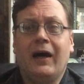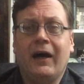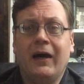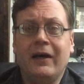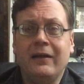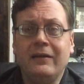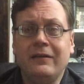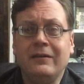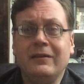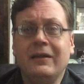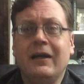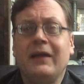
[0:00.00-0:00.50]

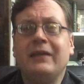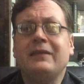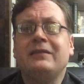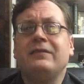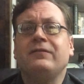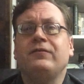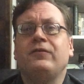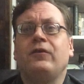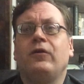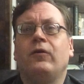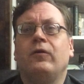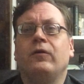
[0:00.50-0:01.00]
Unless,
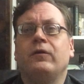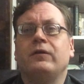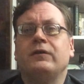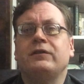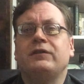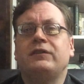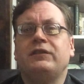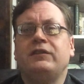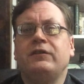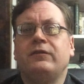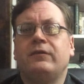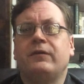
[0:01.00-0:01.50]
of
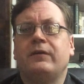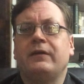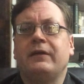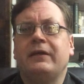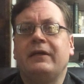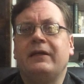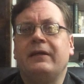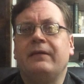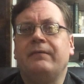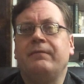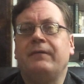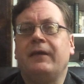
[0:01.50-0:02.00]
course, you were
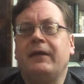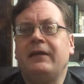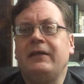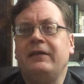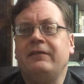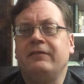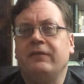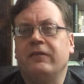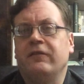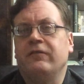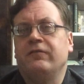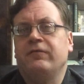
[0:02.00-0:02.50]
in a
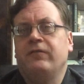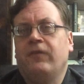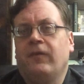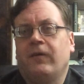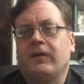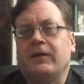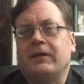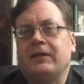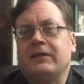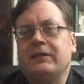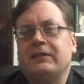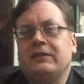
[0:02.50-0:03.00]
medieval
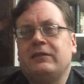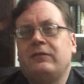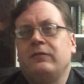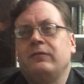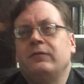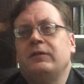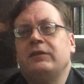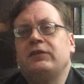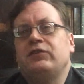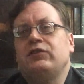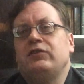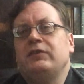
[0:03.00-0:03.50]
forest,
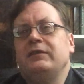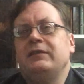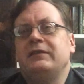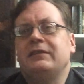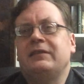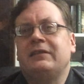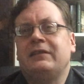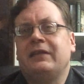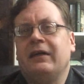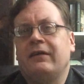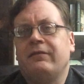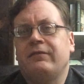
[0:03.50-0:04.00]
which
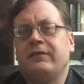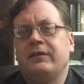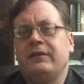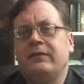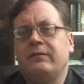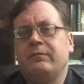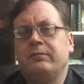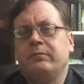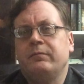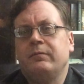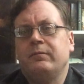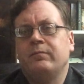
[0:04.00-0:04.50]
is
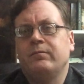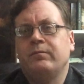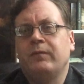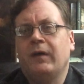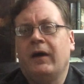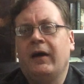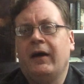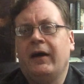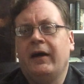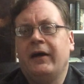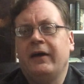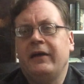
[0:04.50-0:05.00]
governed
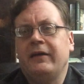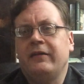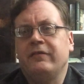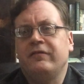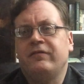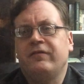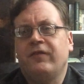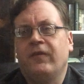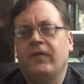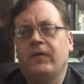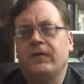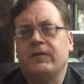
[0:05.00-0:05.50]
by
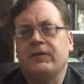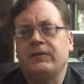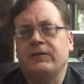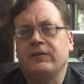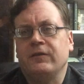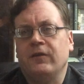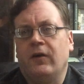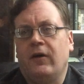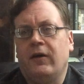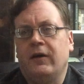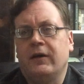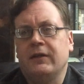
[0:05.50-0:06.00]
forest
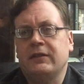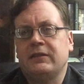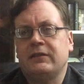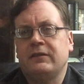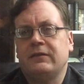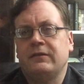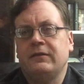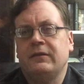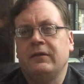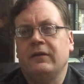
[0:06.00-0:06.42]
laws,